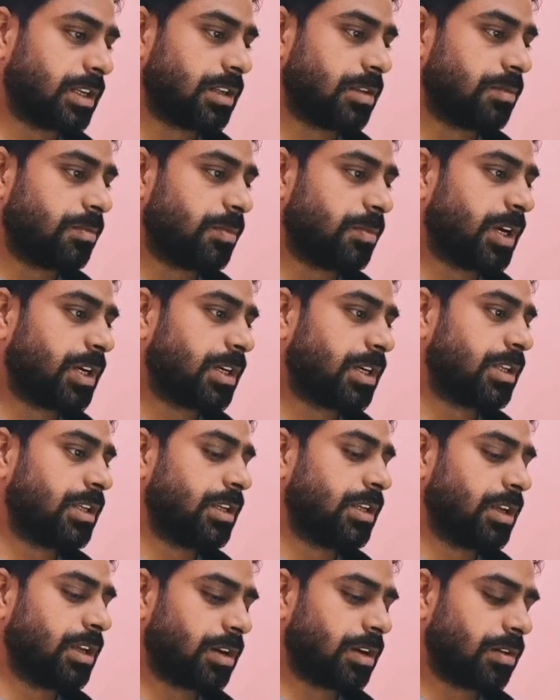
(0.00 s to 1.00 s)
But
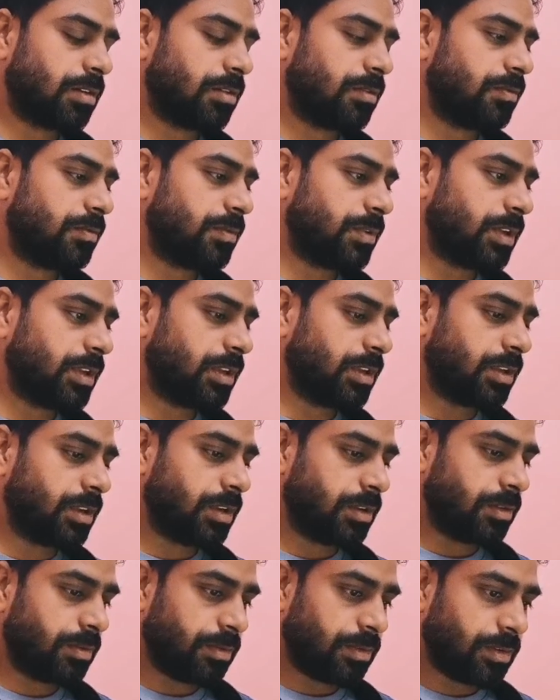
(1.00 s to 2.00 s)
here
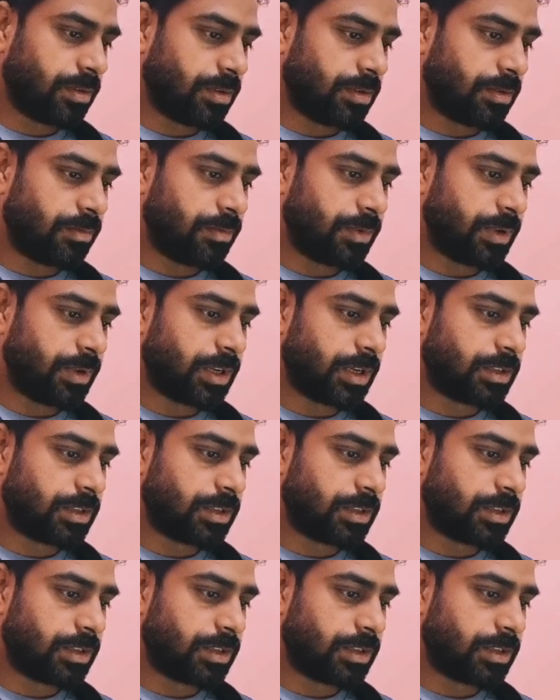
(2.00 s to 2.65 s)
we can